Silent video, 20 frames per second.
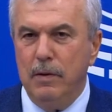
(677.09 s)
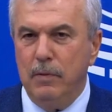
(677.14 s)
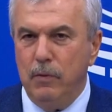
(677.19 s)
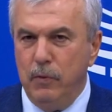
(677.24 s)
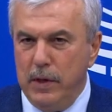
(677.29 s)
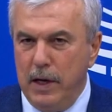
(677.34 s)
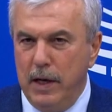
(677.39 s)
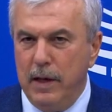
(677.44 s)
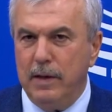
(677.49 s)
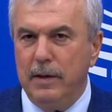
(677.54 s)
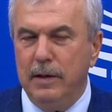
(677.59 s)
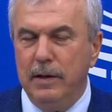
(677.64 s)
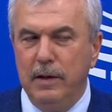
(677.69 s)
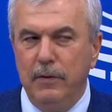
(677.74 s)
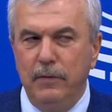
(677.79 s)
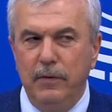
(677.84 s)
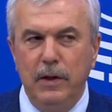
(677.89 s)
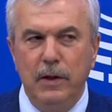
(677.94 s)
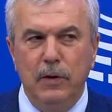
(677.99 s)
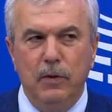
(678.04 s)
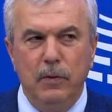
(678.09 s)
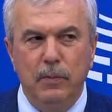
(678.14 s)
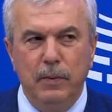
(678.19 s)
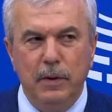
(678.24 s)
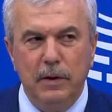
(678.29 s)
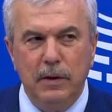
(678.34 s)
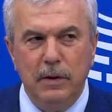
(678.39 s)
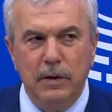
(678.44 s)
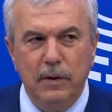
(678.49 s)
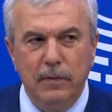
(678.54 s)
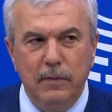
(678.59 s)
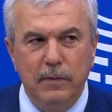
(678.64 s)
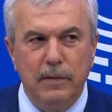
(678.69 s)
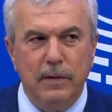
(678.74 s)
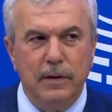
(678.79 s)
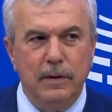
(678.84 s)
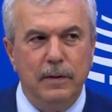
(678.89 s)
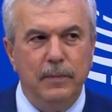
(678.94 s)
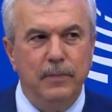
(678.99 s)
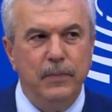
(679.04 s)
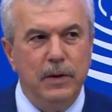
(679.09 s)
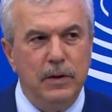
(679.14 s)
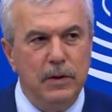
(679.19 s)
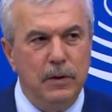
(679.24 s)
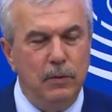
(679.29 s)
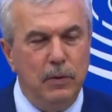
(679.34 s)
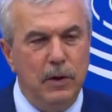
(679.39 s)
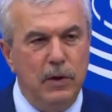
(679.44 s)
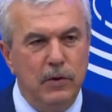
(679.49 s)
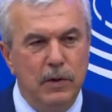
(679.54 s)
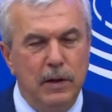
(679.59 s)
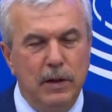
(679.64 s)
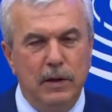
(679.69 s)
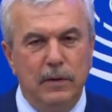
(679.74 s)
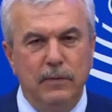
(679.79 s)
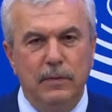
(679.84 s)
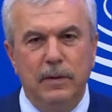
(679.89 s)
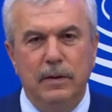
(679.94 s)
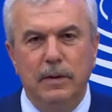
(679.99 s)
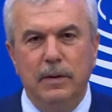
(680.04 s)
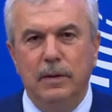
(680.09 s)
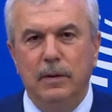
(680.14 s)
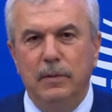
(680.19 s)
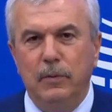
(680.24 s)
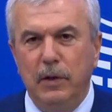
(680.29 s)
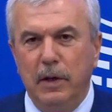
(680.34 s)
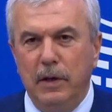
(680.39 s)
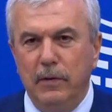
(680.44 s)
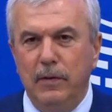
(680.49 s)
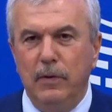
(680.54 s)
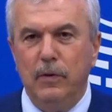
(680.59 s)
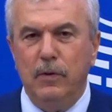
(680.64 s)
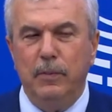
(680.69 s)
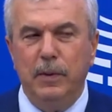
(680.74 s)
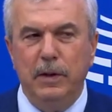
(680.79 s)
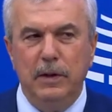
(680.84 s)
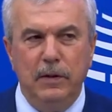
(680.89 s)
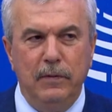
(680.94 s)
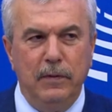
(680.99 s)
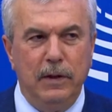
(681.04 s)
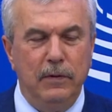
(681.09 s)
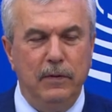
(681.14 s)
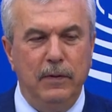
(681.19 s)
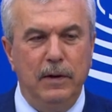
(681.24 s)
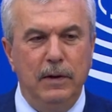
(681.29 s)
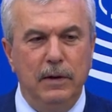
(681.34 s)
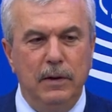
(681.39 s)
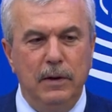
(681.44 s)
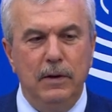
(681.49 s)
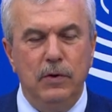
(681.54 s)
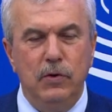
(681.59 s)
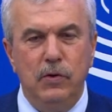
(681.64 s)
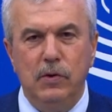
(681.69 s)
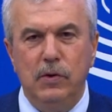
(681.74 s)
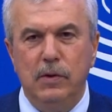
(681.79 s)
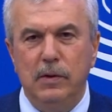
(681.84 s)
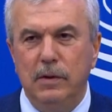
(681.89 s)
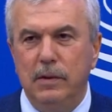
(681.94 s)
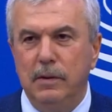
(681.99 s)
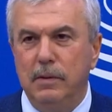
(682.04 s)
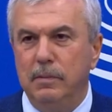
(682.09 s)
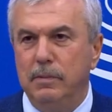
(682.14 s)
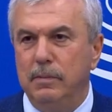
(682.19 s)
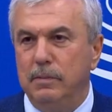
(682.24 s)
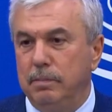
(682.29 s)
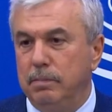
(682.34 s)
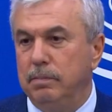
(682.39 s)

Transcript: we are in a very competitive uh, situation and uh, we have a competitive advantage, uh,